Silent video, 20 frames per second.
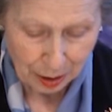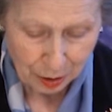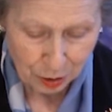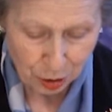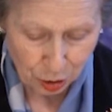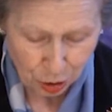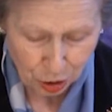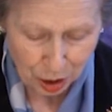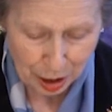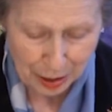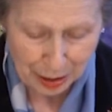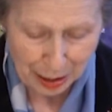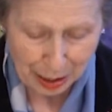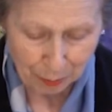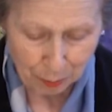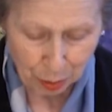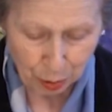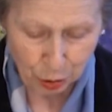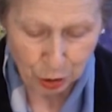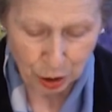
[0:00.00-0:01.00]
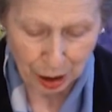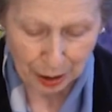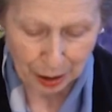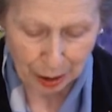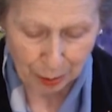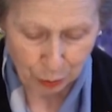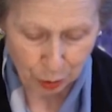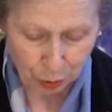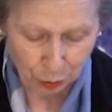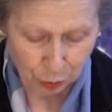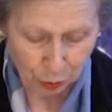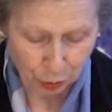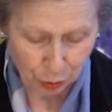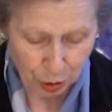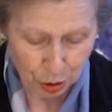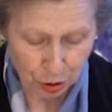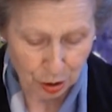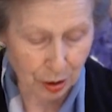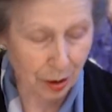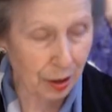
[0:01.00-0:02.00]
To see that project come to
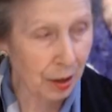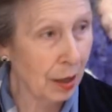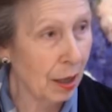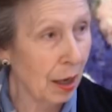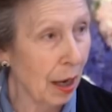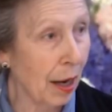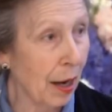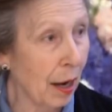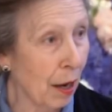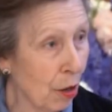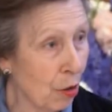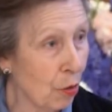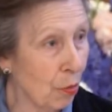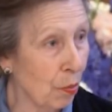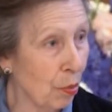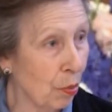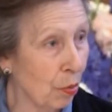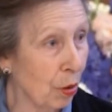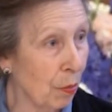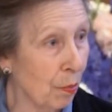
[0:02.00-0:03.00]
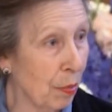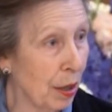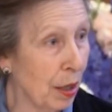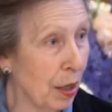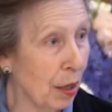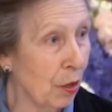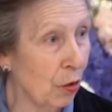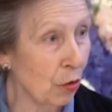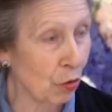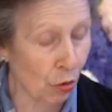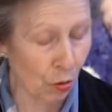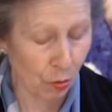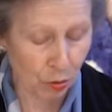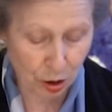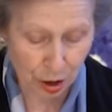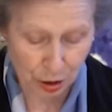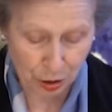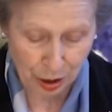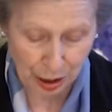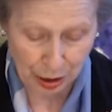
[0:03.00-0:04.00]
fruition, I hope will be
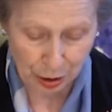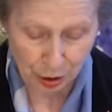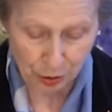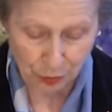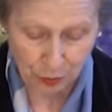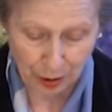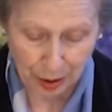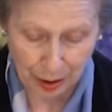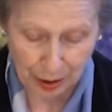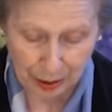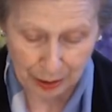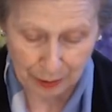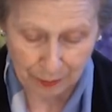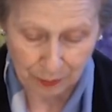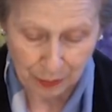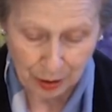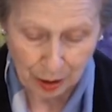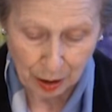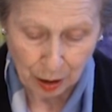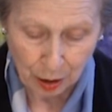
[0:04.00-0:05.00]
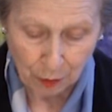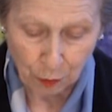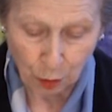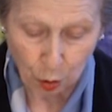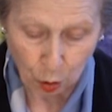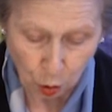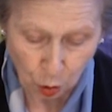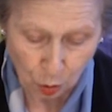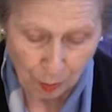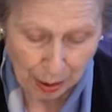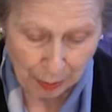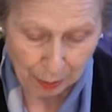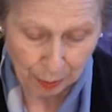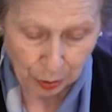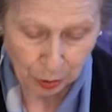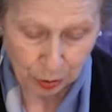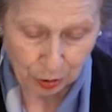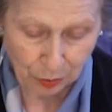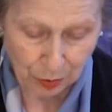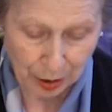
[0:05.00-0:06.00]
enormously satisfying for all
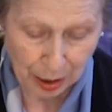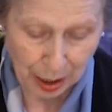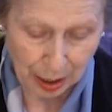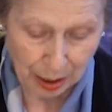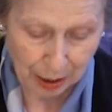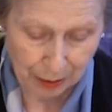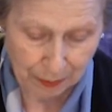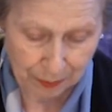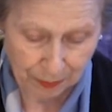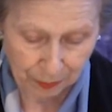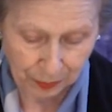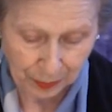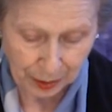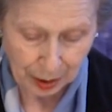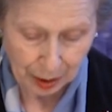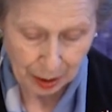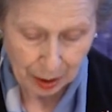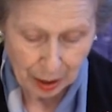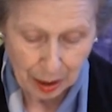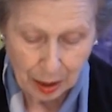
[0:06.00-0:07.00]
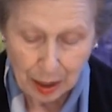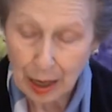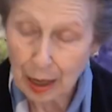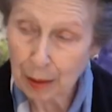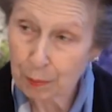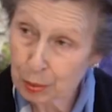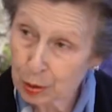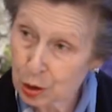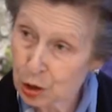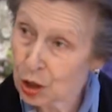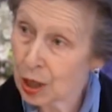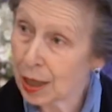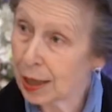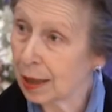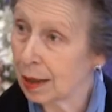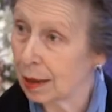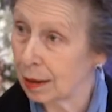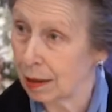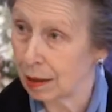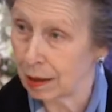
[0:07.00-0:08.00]
members of the Inn, and
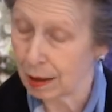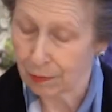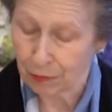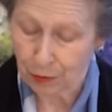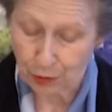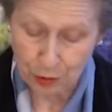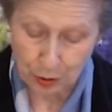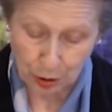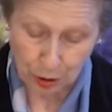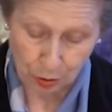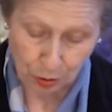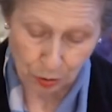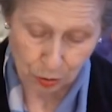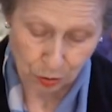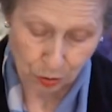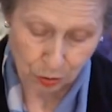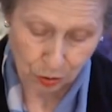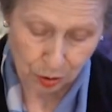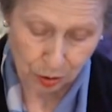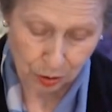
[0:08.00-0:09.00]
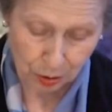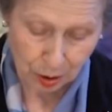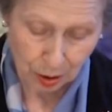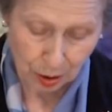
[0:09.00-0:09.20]
particularly for those